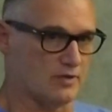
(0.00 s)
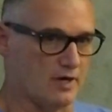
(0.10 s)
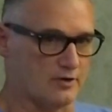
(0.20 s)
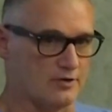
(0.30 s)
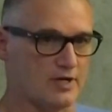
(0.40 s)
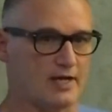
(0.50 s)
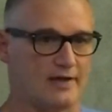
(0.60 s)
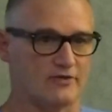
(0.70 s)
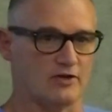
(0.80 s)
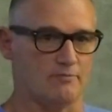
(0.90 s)
the doctor doesn't
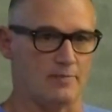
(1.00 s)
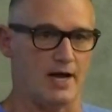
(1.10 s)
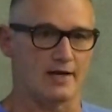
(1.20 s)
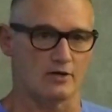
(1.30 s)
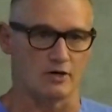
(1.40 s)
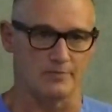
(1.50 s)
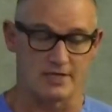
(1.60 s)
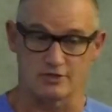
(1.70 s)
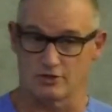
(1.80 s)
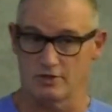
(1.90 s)
have to give bicarb,
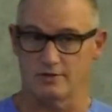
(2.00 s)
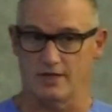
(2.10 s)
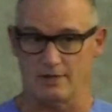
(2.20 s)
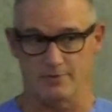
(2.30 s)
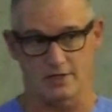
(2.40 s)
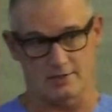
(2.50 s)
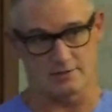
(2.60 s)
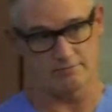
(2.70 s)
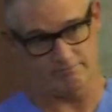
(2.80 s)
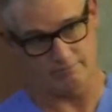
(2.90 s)
that's a good thing because